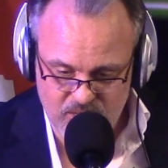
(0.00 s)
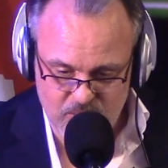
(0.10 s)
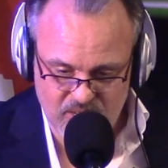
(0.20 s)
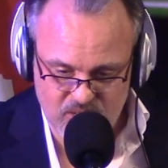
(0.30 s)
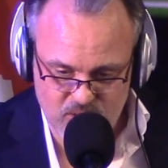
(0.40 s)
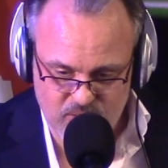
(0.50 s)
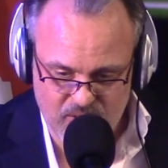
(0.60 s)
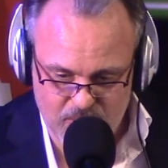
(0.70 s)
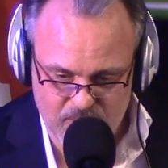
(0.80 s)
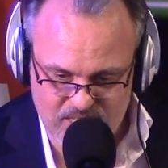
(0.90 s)
me lots of
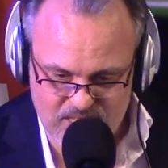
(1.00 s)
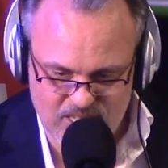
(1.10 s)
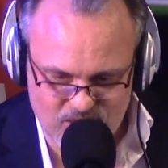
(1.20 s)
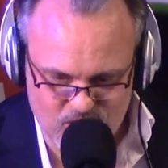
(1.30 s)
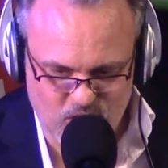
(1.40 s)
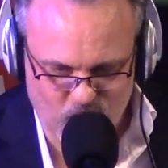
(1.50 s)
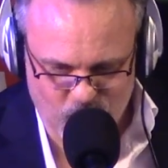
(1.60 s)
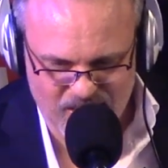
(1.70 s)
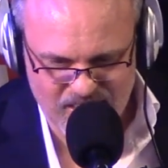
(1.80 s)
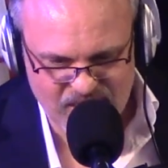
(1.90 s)
happiness and
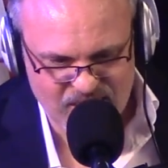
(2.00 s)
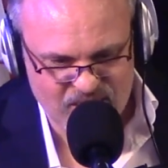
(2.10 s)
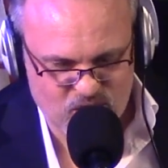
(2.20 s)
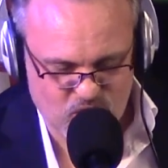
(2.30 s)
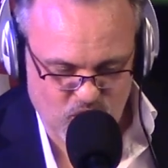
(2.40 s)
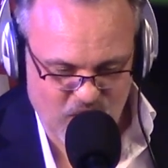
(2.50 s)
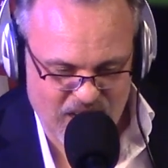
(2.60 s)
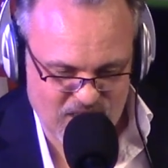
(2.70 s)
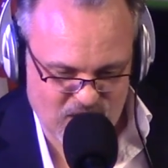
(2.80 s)
joy. Strange,